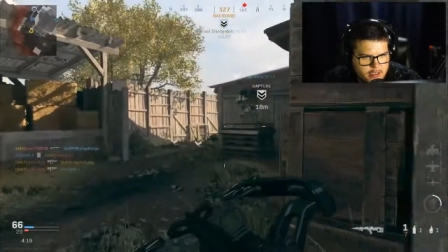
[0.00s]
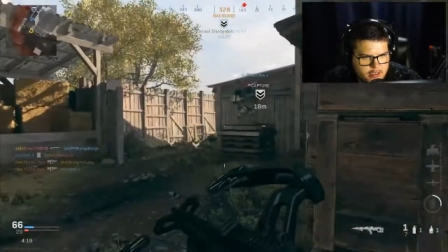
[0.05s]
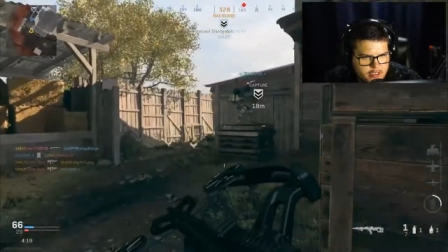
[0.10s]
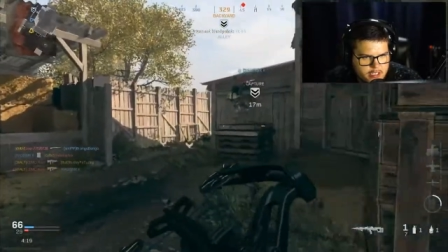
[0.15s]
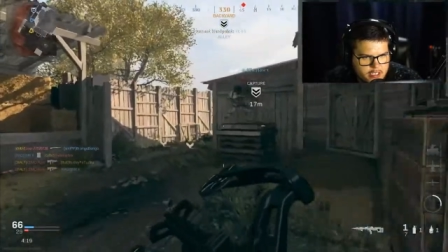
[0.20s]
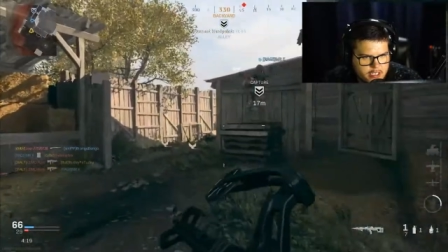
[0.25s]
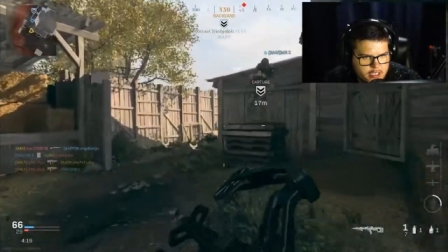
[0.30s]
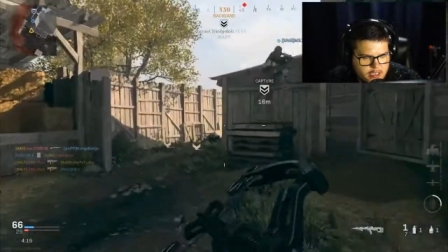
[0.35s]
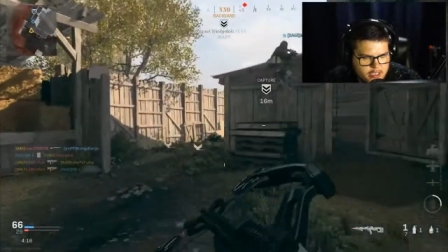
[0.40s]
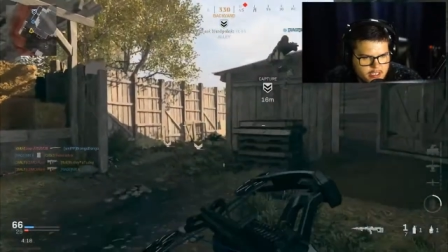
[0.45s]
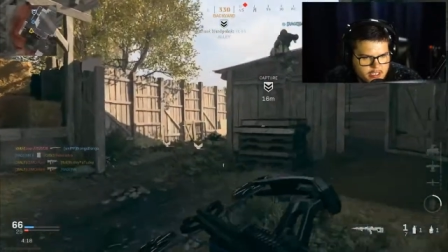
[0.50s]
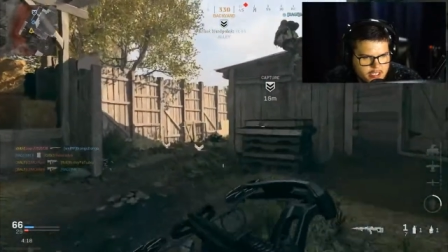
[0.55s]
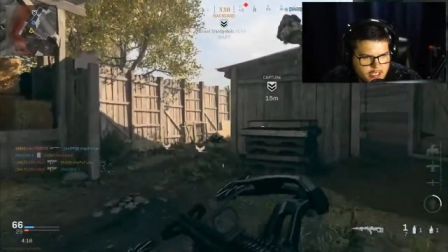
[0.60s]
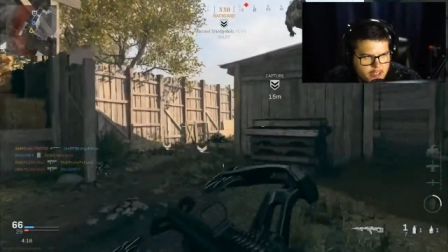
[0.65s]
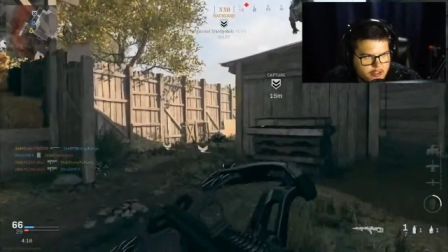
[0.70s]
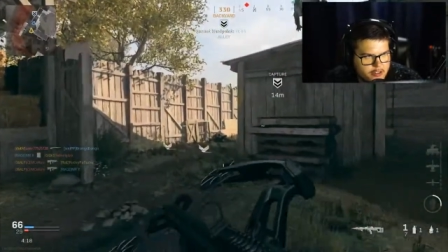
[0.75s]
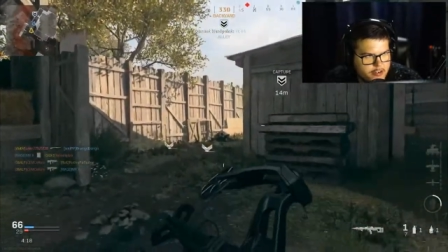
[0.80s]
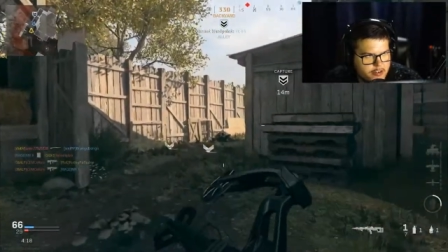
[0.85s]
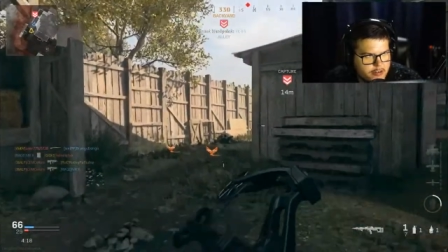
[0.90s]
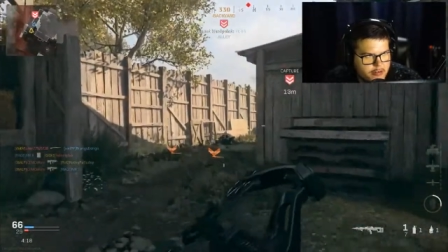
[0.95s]
Let's get, let's hit
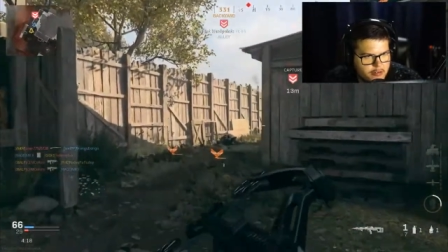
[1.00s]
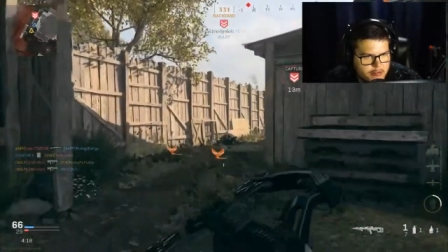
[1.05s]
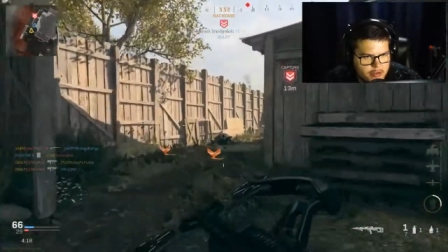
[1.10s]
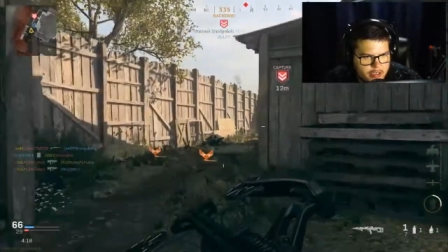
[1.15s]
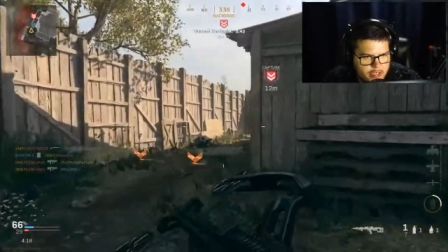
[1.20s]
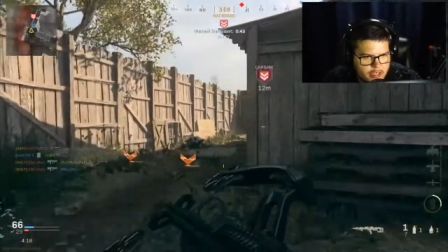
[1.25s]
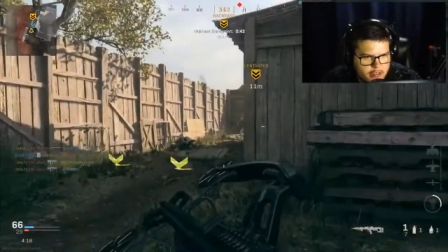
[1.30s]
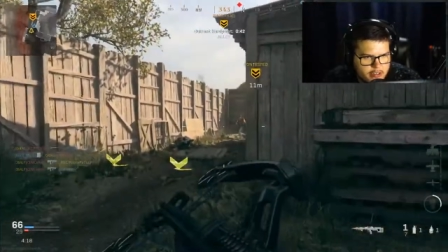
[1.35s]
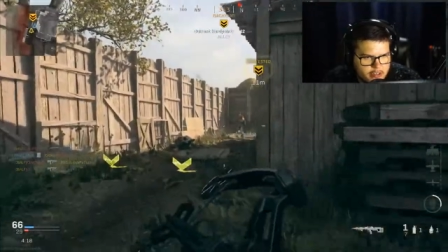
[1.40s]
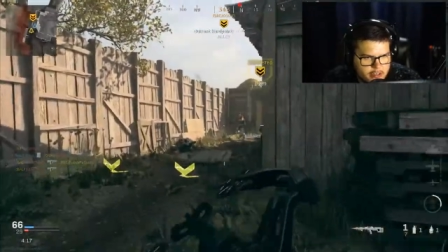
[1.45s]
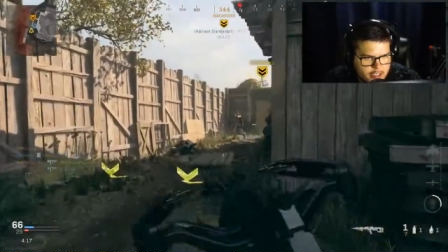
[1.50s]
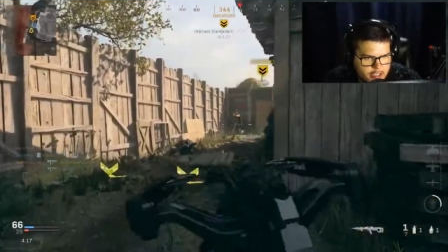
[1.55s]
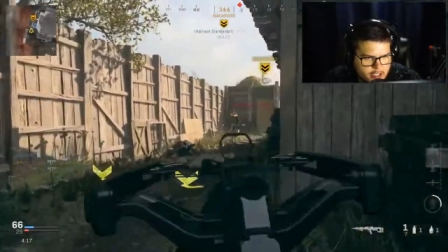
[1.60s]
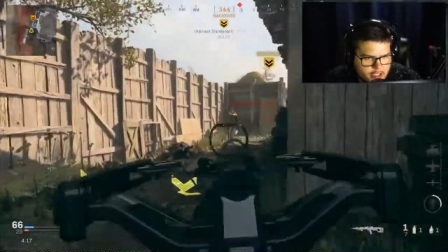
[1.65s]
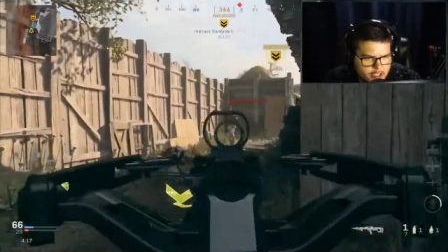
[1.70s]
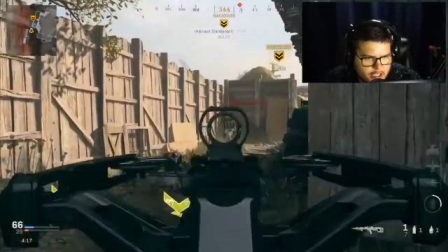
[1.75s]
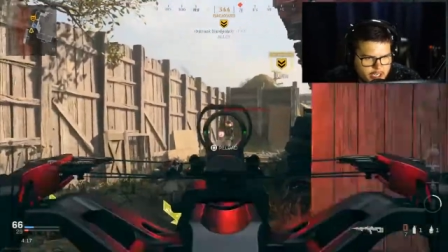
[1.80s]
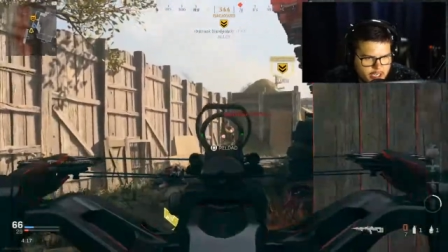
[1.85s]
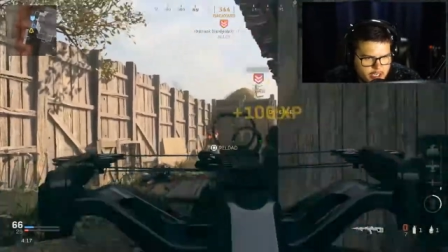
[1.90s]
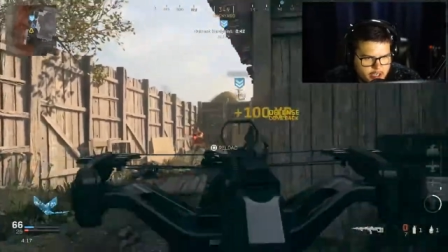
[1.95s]
a third one right here. Next
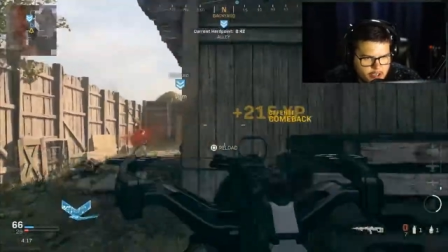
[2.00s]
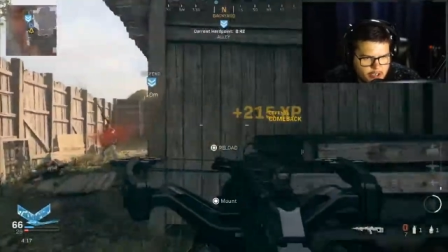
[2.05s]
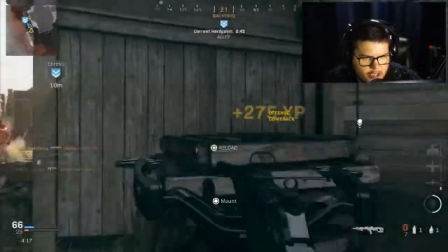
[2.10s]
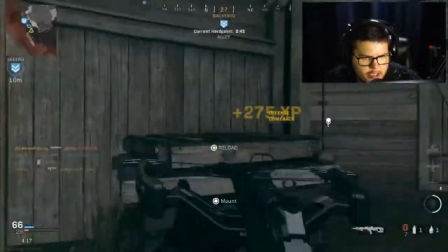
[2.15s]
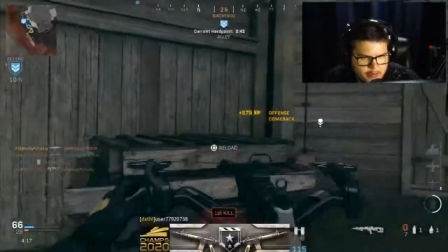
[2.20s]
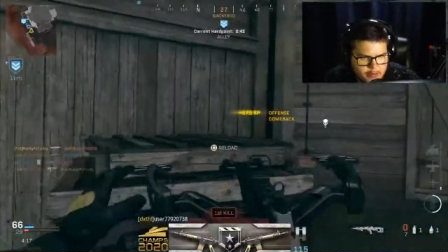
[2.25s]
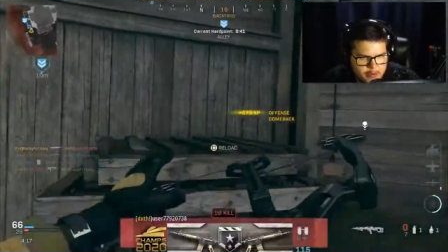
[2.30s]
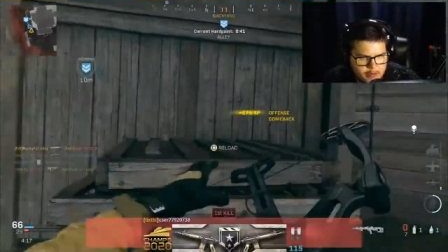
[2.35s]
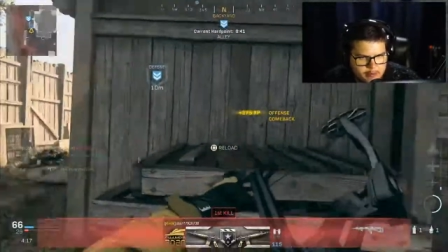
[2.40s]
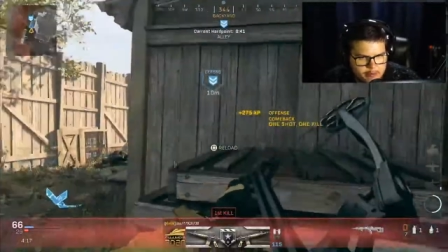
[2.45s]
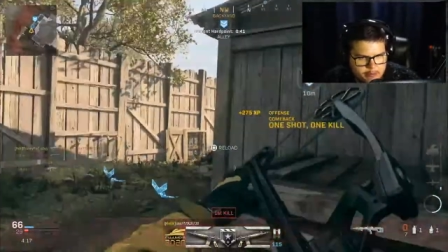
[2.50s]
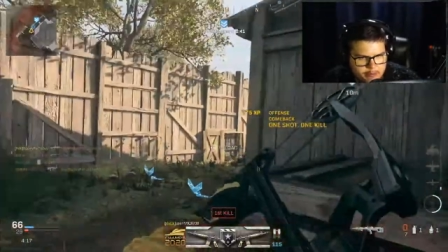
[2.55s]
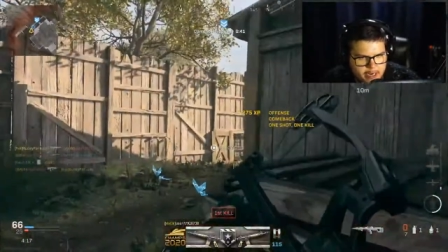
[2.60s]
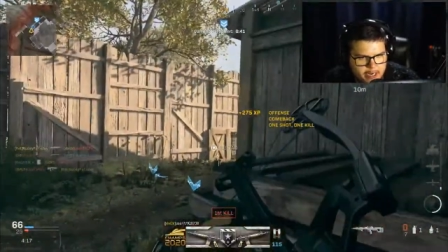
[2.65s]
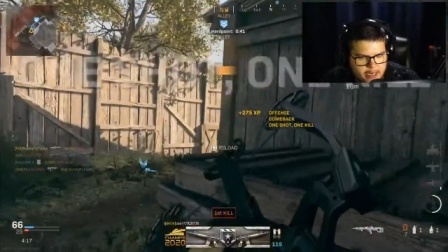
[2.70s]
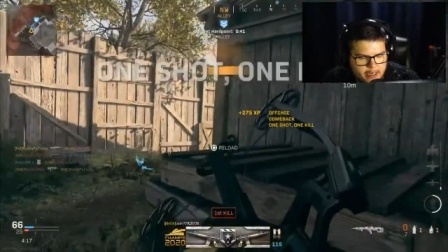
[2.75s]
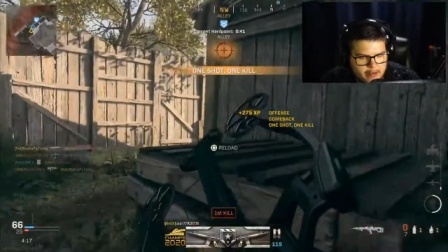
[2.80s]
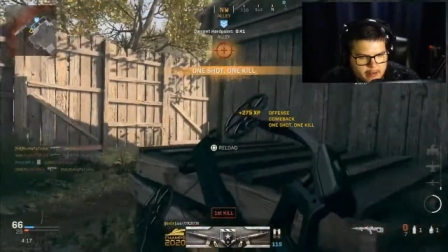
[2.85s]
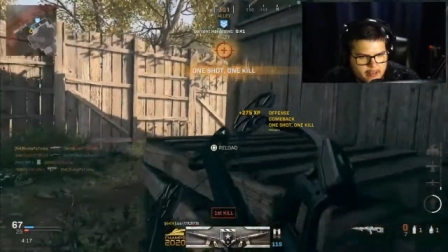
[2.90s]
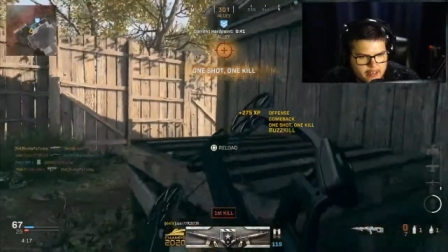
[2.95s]
shot, crossbow,
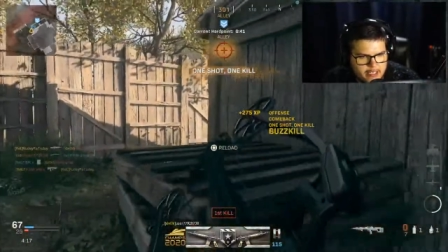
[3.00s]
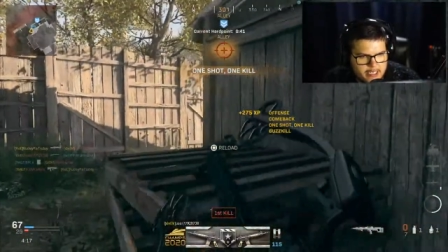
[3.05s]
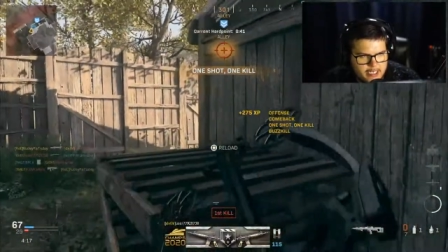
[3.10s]
bang,